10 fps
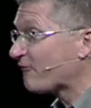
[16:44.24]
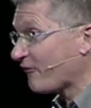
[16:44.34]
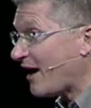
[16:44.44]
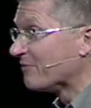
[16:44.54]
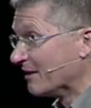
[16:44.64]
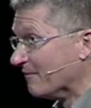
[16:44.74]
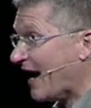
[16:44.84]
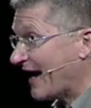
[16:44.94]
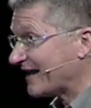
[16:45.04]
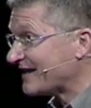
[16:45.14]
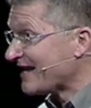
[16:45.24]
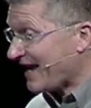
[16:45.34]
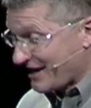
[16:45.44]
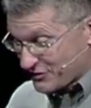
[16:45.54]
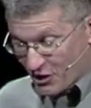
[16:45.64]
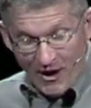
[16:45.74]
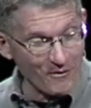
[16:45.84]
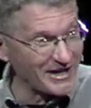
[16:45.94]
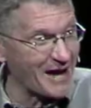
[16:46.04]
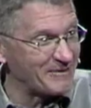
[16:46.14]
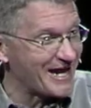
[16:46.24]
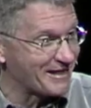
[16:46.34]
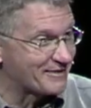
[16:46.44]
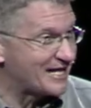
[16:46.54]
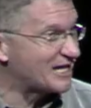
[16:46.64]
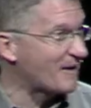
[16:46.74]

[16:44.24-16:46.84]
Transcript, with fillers: from the mud. And, and you know what? When I began to think